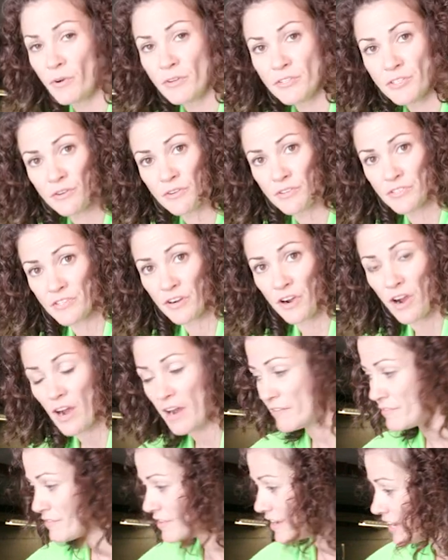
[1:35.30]
bolt holes are
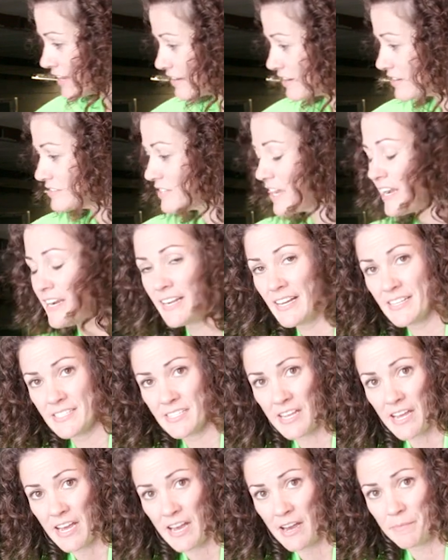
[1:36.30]
off and our light has
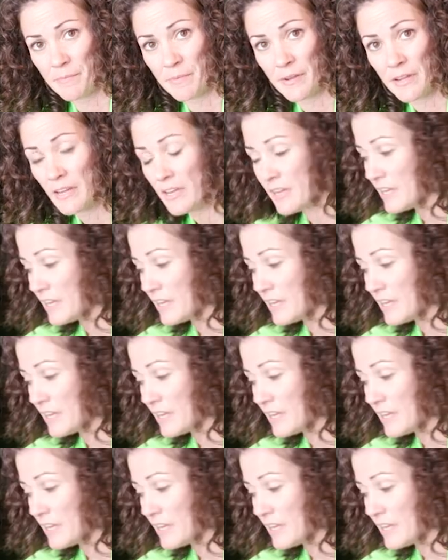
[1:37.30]
a gap.